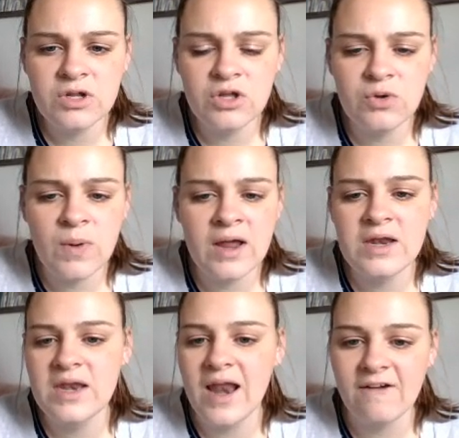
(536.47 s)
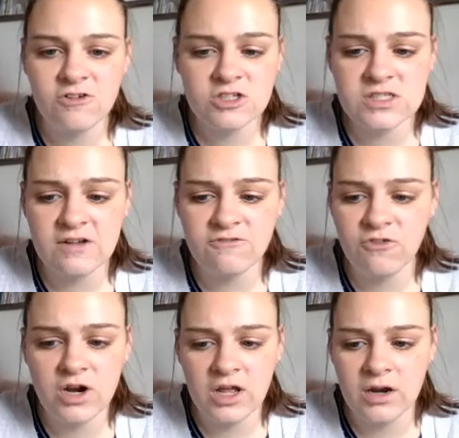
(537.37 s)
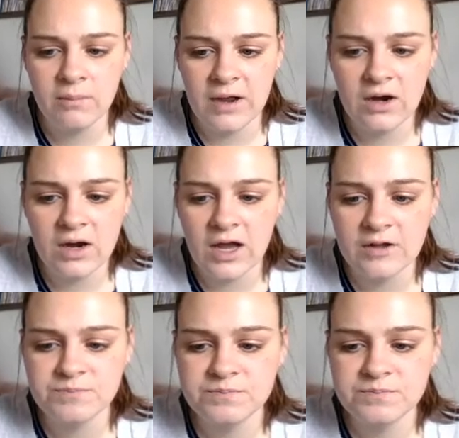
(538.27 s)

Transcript: who had never set foot in America?